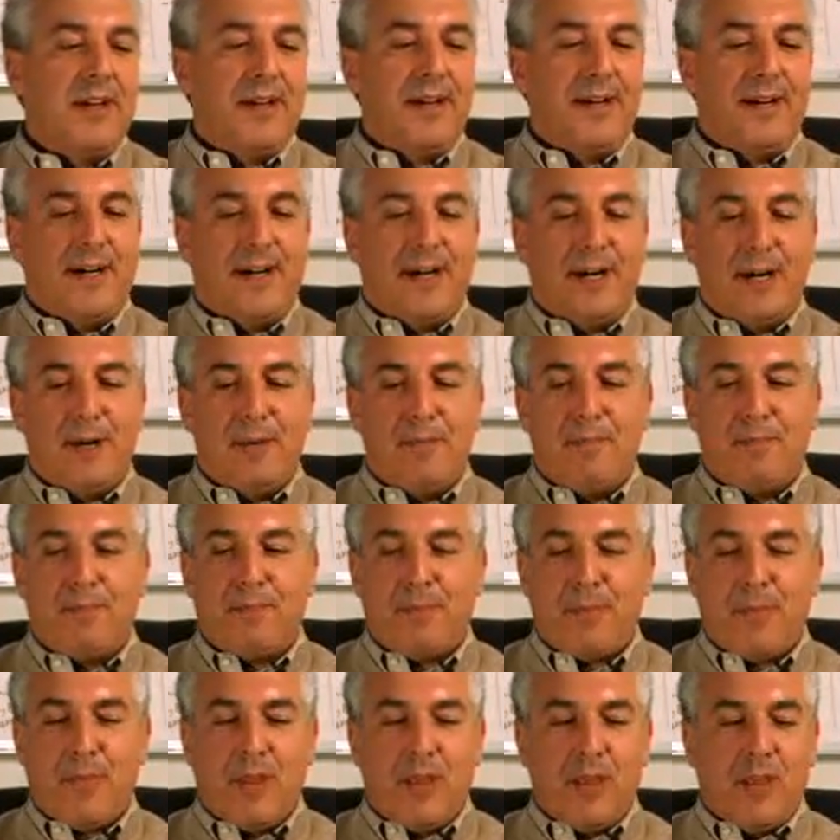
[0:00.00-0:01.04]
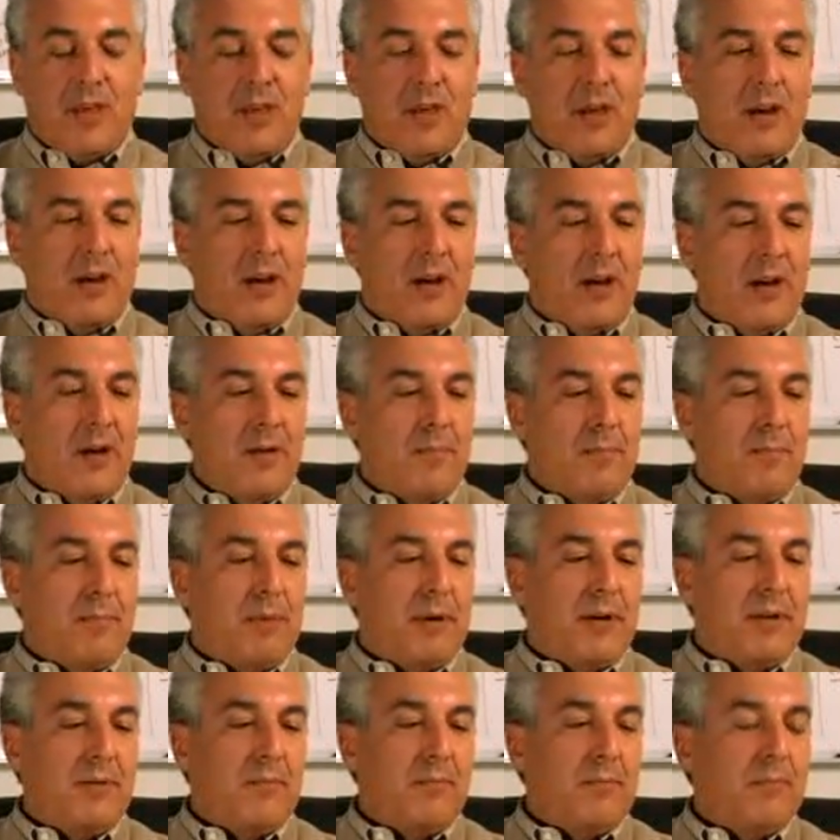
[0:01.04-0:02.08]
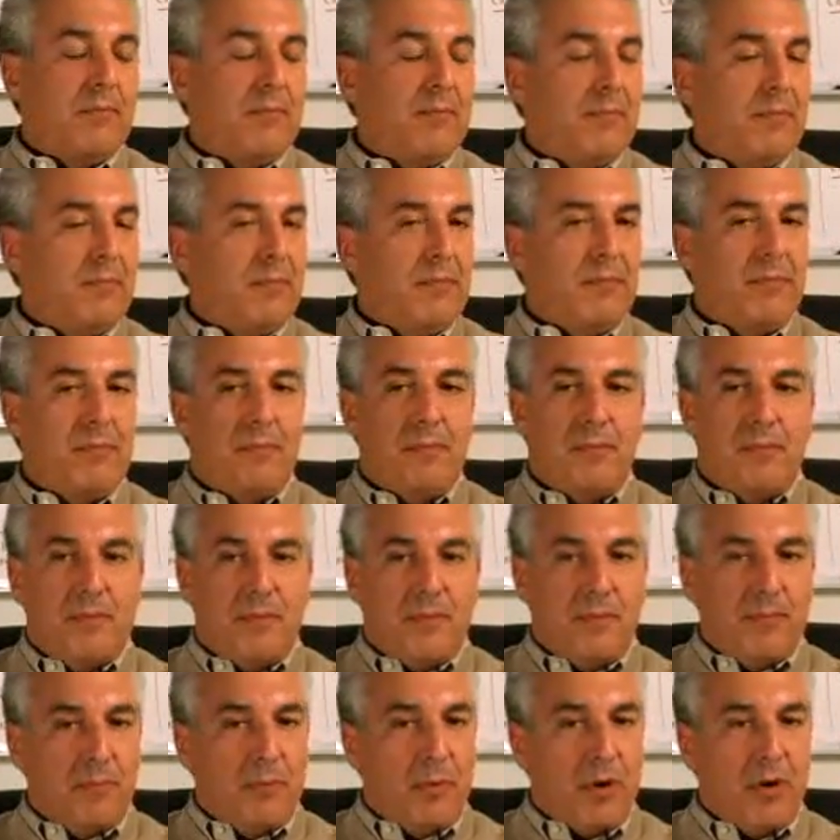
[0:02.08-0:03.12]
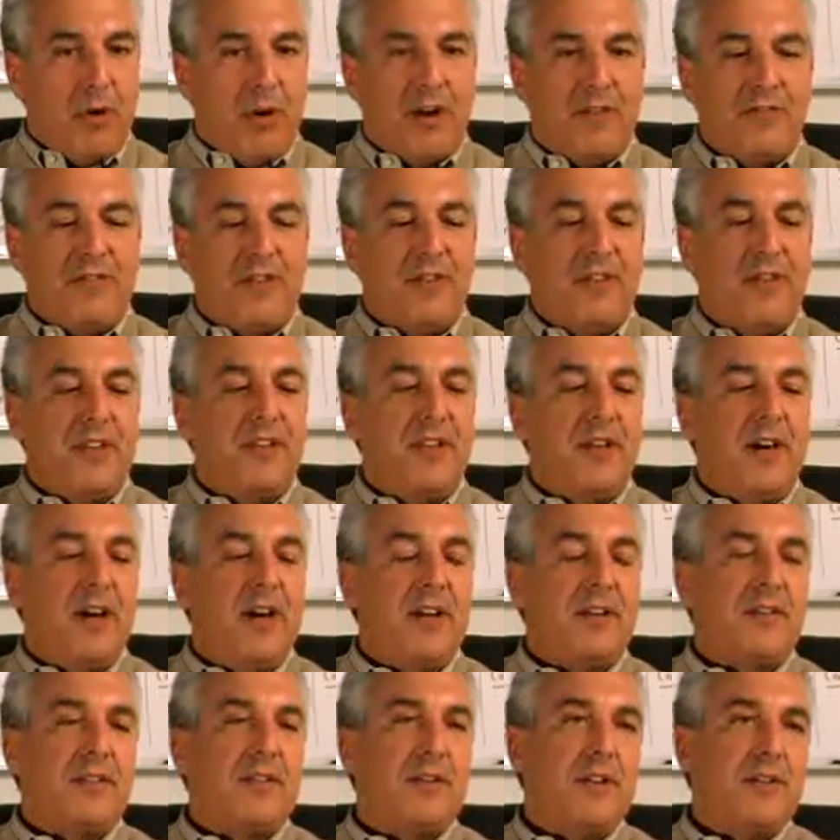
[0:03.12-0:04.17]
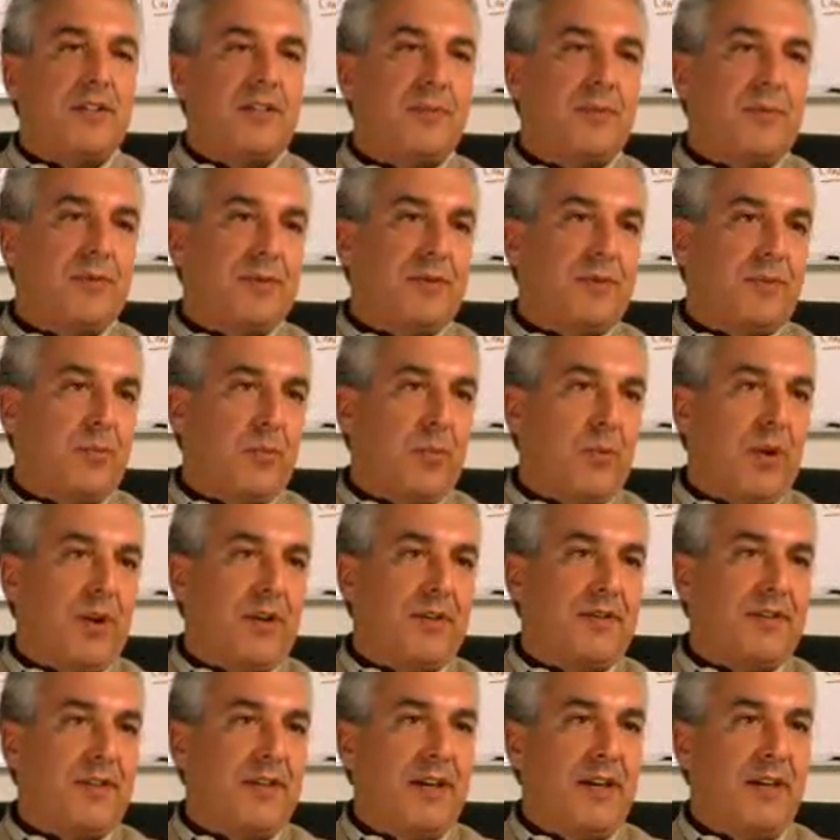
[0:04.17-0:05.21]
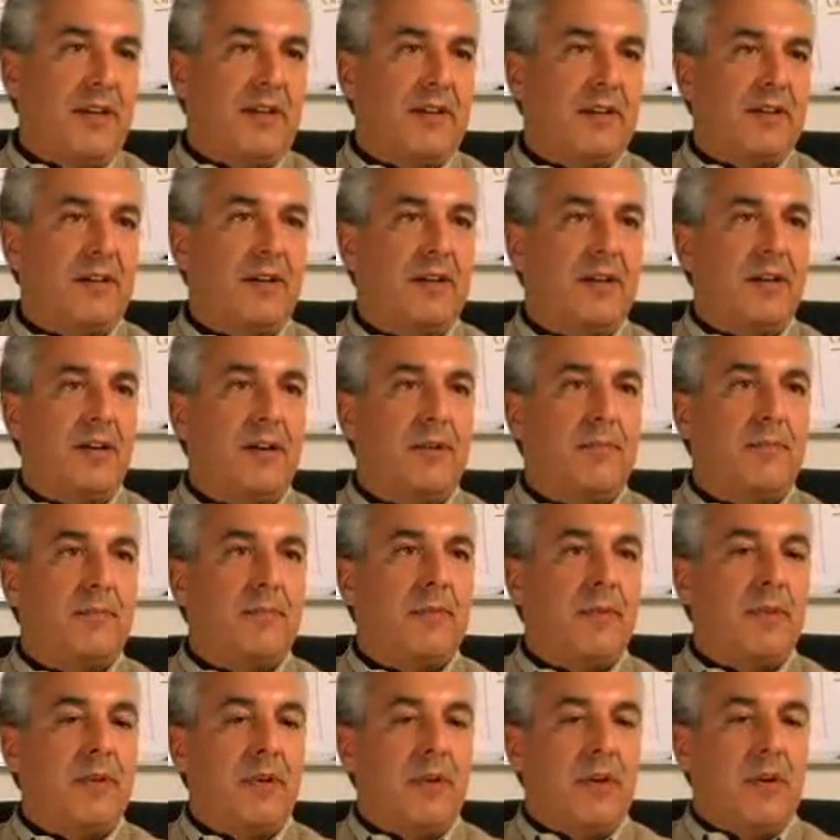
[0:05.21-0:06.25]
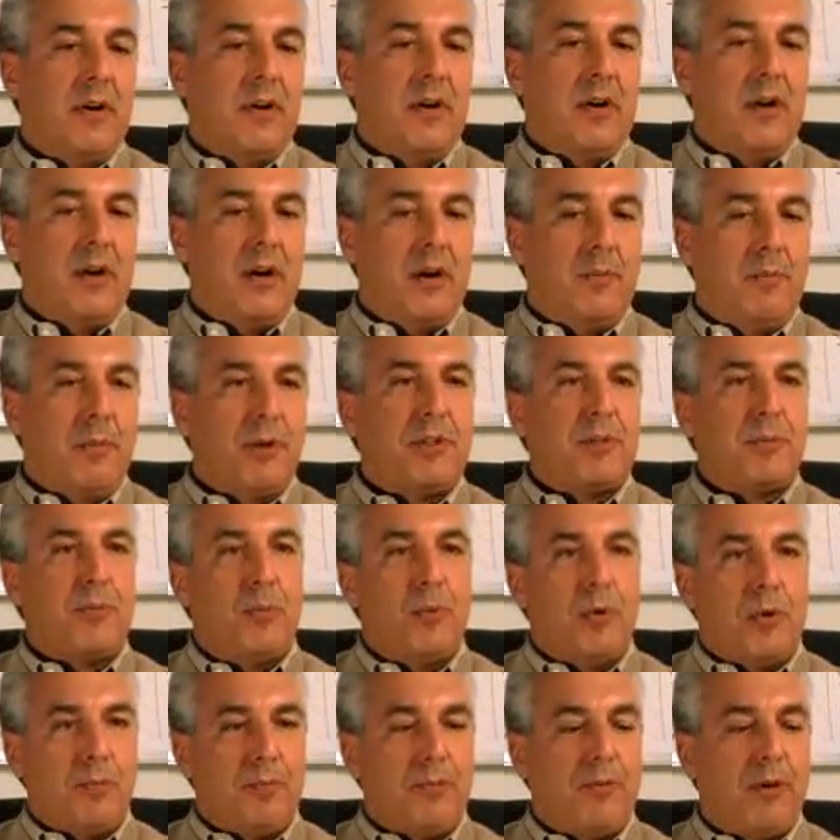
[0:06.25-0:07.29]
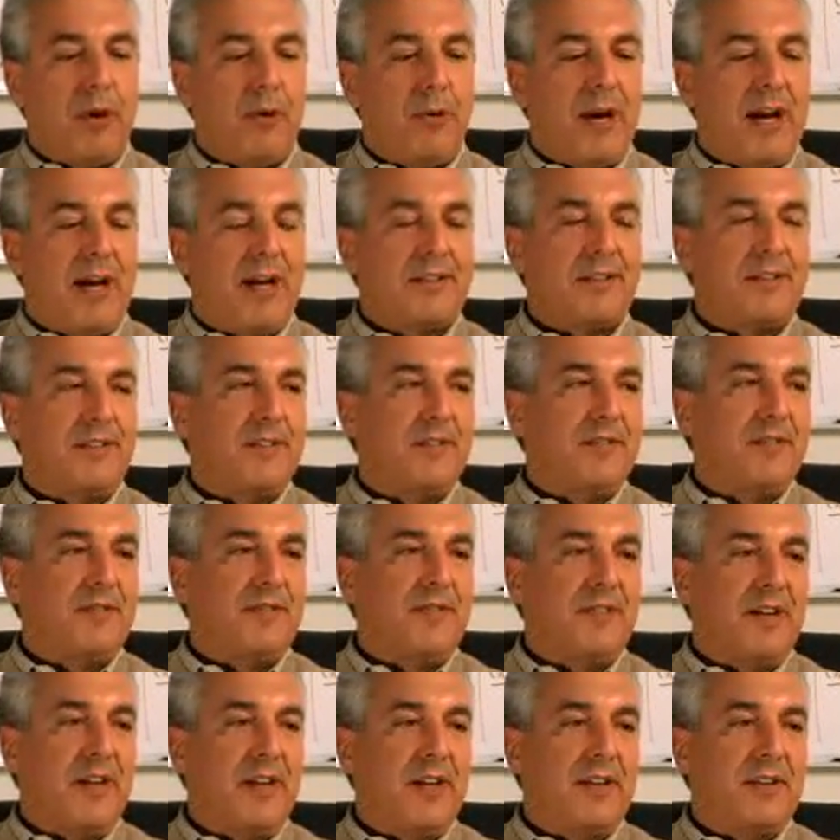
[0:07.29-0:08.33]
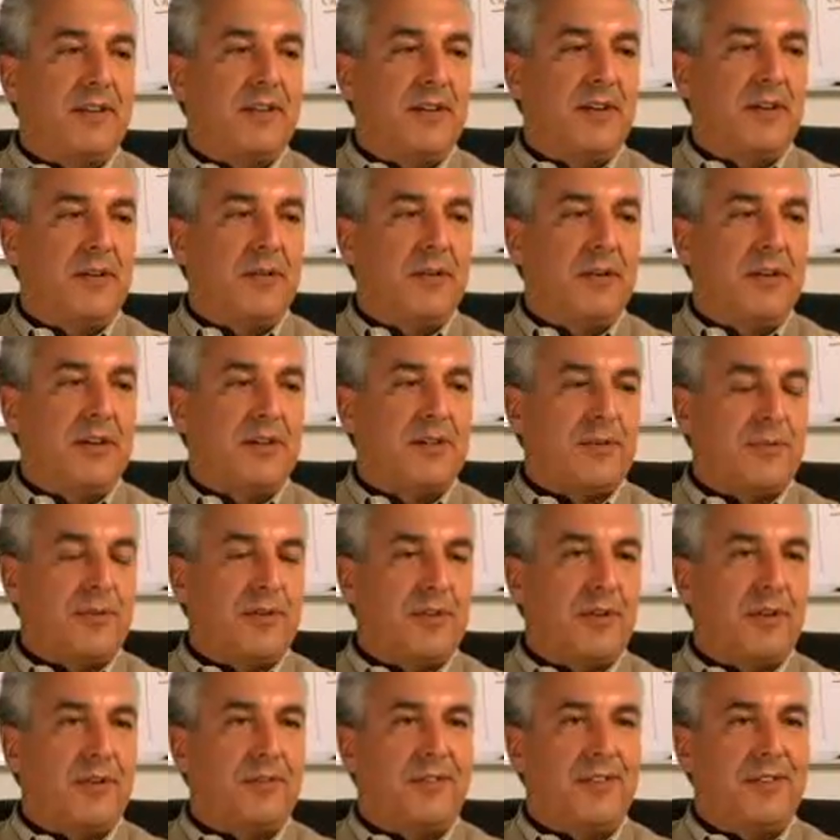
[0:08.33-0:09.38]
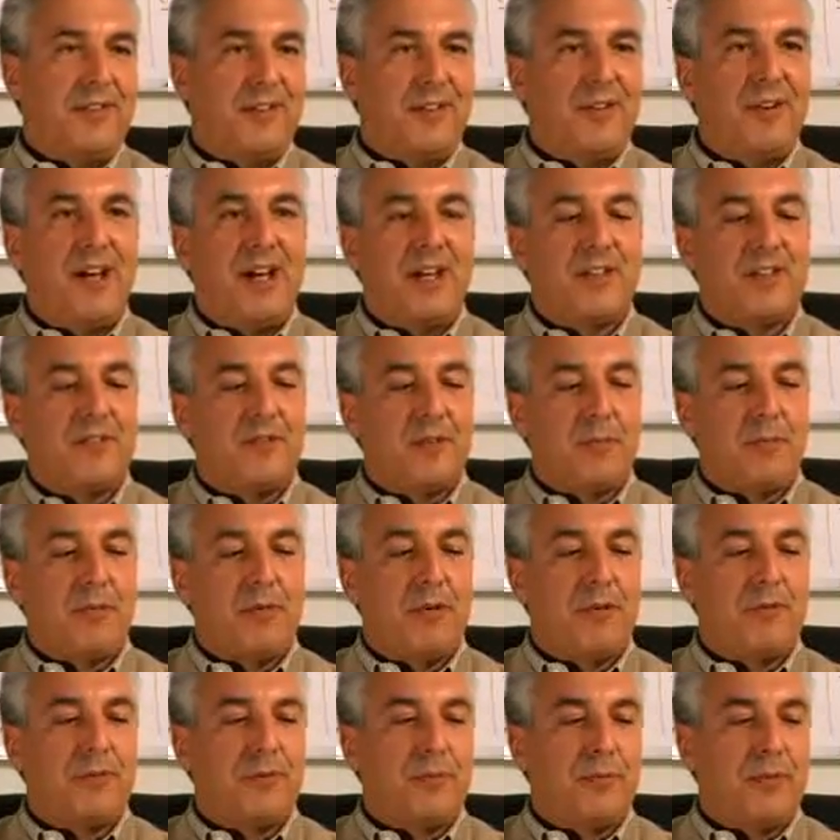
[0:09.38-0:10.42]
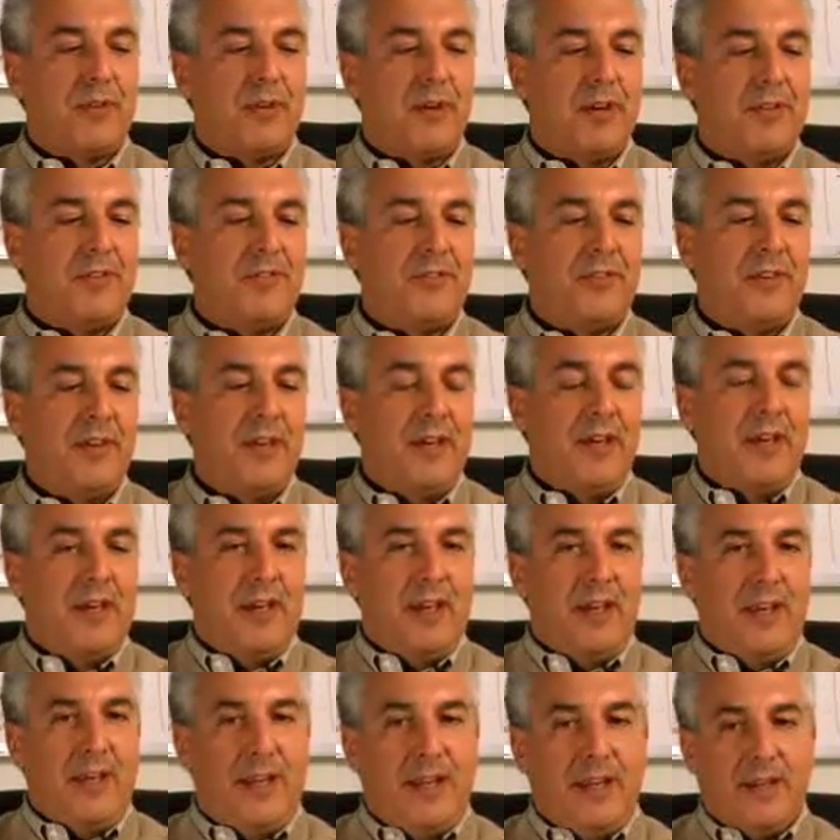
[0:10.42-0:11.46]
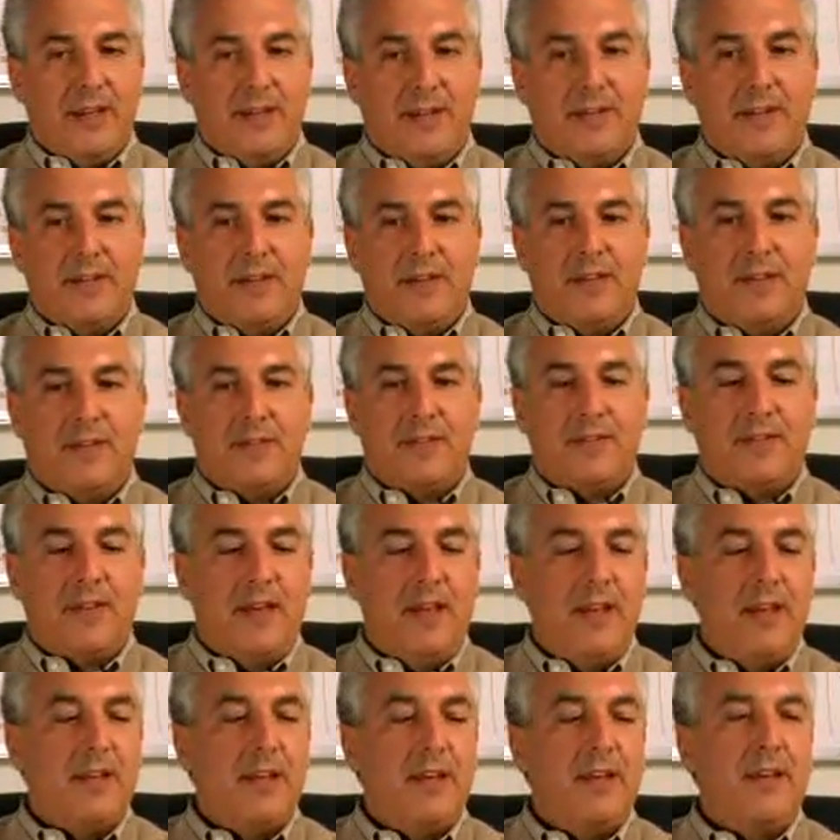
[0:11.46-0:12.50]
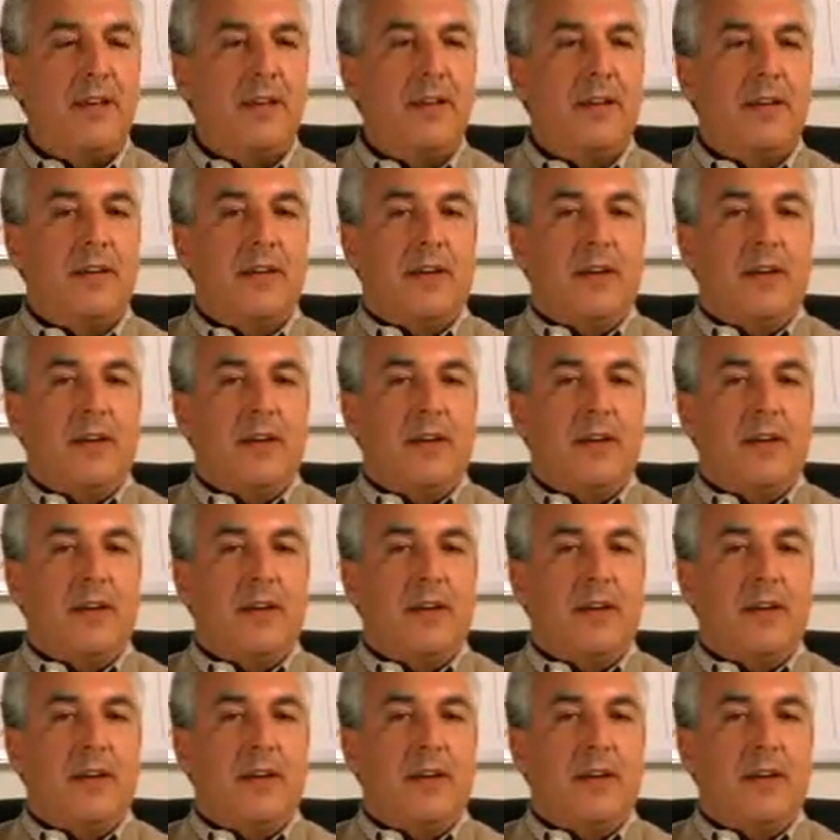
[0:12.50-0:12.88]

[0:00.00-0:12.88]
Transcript: But more often than not, customers want to take a much more proactive and, as a result, an interactive approach with us in taking